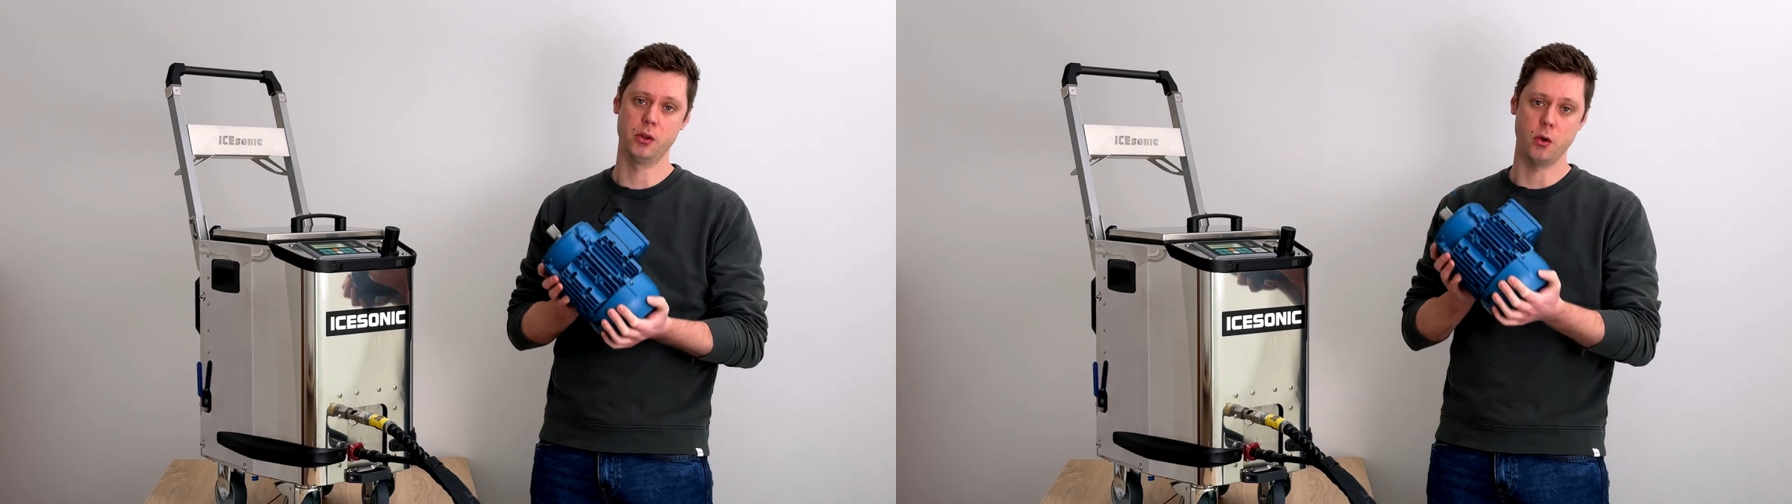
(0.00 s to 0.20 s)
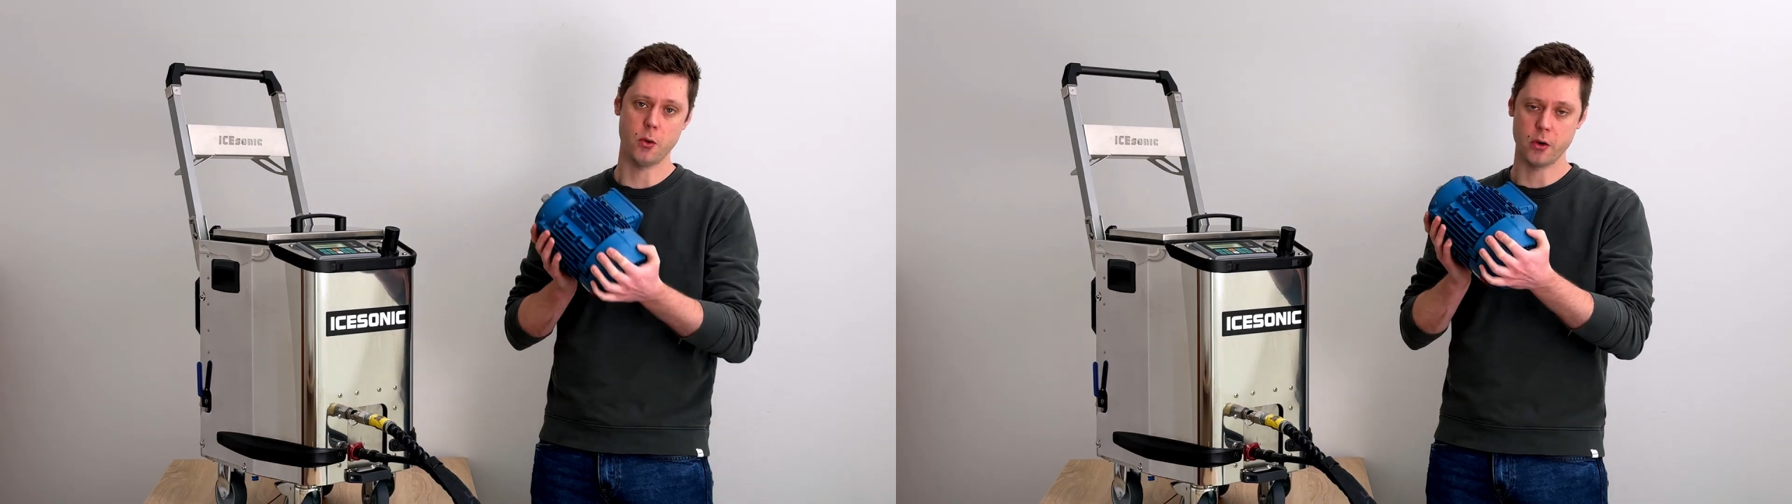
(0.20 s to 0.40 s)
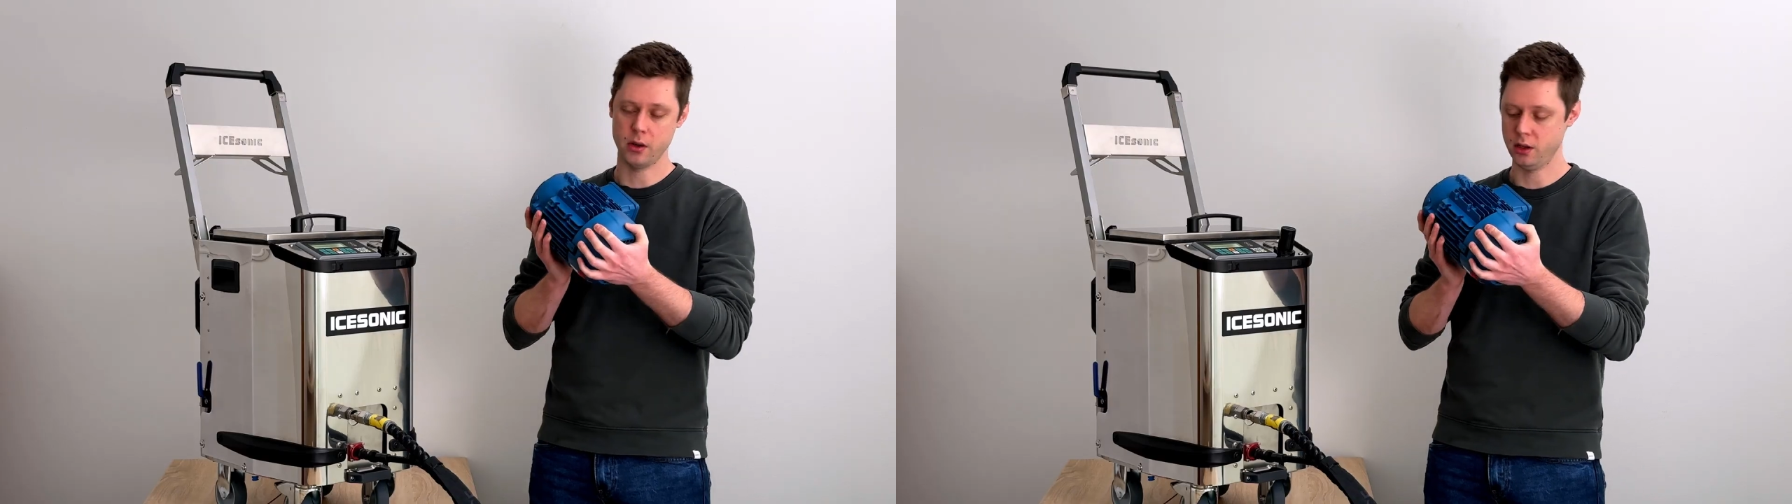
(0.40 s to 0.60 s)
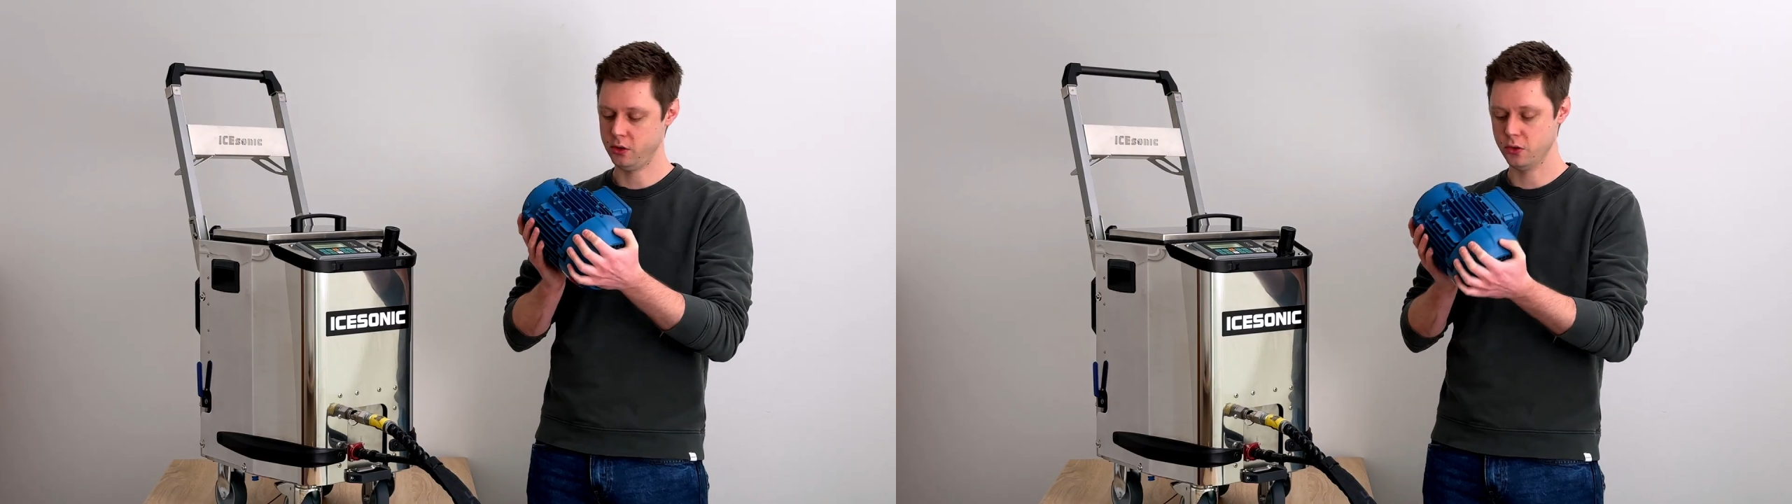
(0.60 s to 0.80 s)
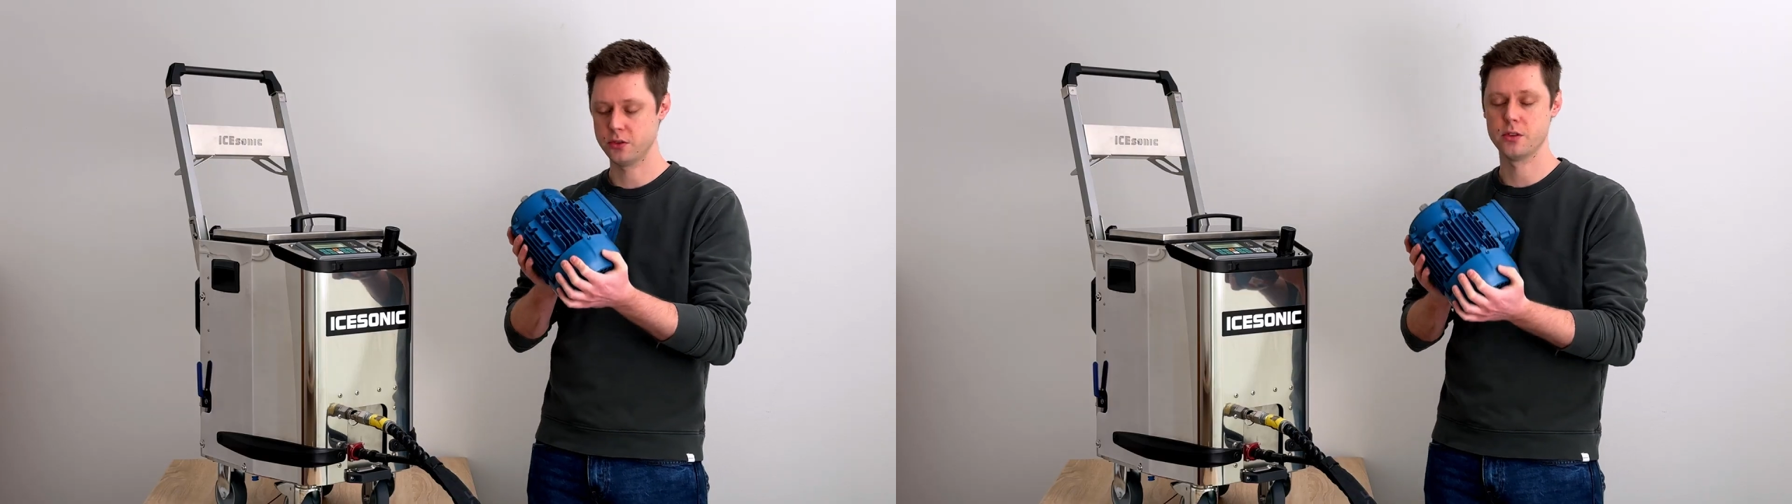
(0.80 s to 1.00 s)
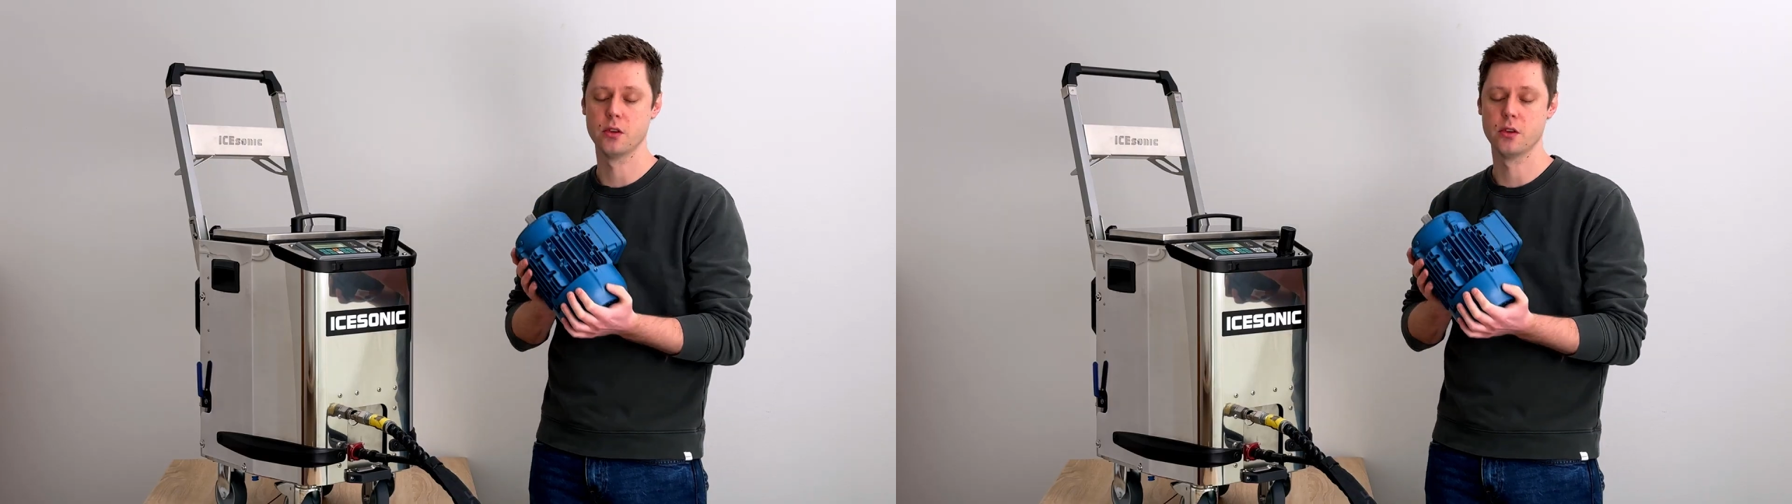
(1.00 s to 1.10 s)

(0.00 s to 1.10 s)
but don't worry, it uses